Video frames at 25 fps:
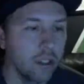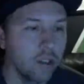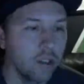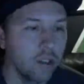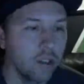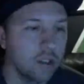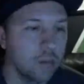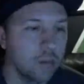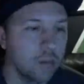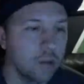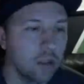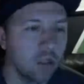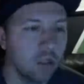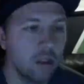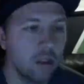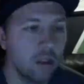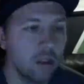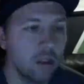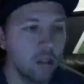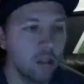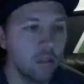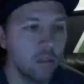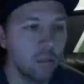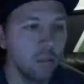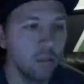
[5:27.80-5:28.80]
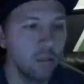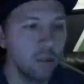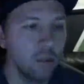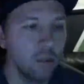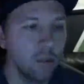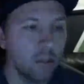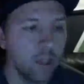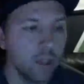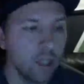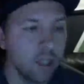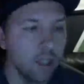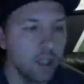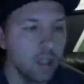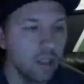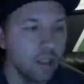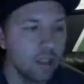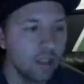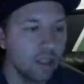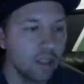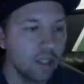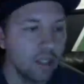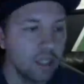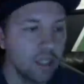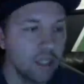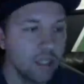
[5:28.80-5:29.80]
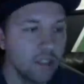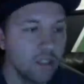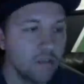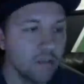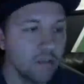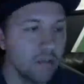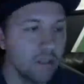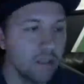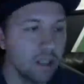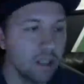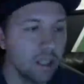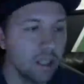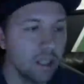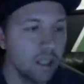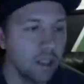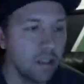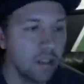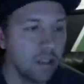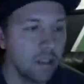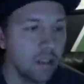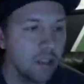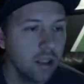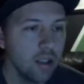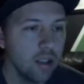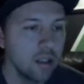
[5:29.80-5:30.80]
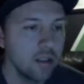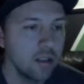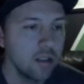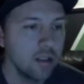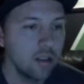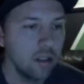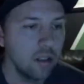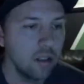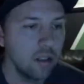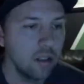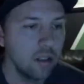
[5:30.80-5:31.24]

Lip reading: kill someone, then move over here just in case they're flanking. So